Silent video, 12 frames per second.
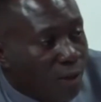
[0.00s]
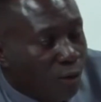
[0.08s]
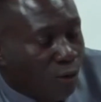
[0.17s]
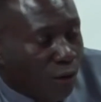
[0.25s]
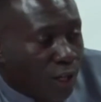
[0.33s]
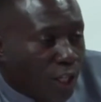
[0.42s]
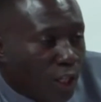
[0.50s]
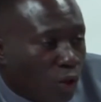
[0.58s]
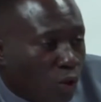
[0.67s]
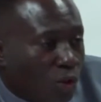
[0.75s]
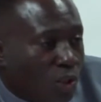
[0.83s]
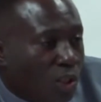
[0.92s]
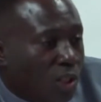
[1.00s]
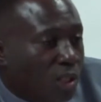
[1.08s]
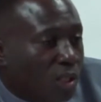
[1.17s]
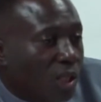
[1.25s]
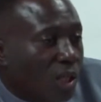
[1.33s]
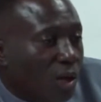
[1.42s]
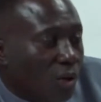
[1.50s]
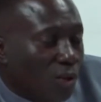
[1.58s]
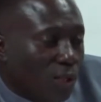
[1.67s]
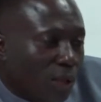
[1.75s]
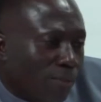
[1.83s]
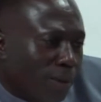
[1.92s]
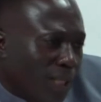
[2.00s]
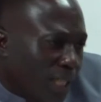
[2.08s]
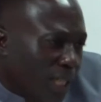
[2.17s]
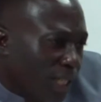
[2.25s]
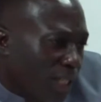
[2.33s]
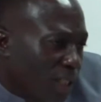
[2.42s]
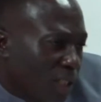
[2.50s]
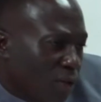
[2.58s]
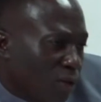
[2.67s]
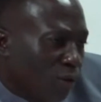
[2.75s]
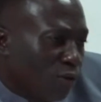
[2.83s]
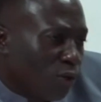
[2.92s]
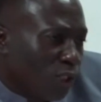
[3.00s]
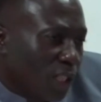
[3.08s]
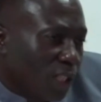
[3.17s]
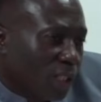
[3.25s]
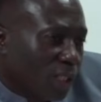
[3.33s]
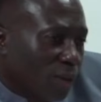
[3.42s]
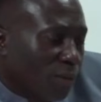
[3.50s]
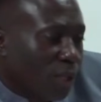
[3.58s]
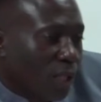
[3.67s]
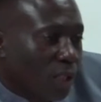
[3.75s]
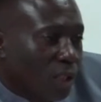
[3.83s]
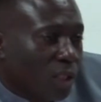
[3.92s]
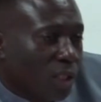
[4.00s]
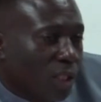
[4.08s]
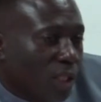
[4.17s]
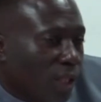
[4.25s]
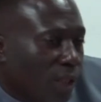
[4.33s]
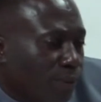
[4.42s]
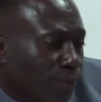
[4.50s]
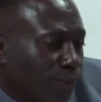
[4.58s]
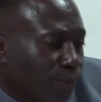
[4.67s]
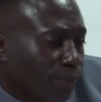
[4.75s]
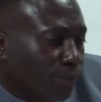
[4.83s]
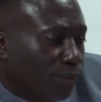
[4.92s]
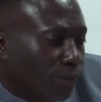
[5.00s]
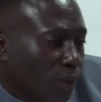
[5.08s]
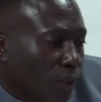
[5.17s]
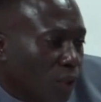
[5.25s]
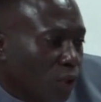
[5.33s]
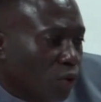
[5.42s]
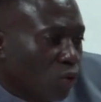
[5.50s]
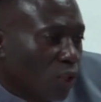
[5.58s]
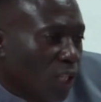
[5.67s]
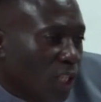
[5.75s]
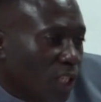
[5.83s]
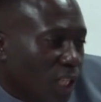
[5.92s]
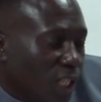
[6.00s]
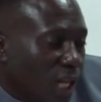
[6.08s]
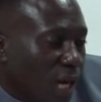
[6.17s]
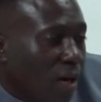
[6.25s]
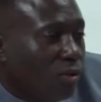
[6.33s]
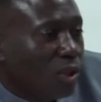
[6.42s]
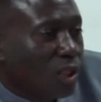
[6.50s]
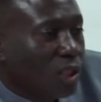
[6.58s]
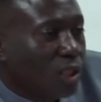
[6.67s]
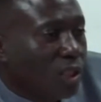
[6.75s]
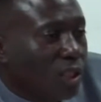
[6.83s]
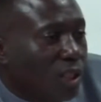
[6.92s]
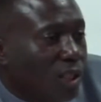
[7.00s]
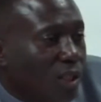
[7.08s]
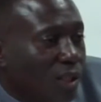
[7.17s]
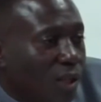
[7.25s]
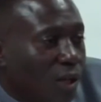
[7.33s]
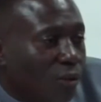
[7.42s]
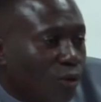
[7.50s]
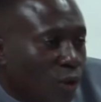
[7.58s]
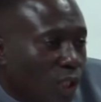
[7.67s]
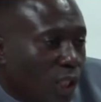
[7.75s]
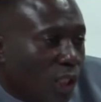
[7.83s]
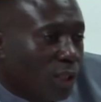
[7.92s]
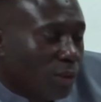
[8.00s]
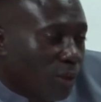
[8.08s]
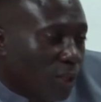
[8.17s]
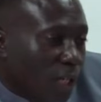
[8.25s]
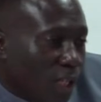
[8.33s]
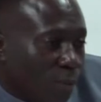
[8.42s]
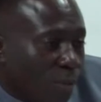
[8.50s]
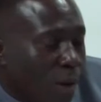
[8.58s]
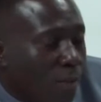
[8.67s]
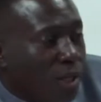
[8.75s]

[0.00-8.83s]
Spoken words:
financials. On the bursaries, you have not exhibited the student head count. You have not exhibited payment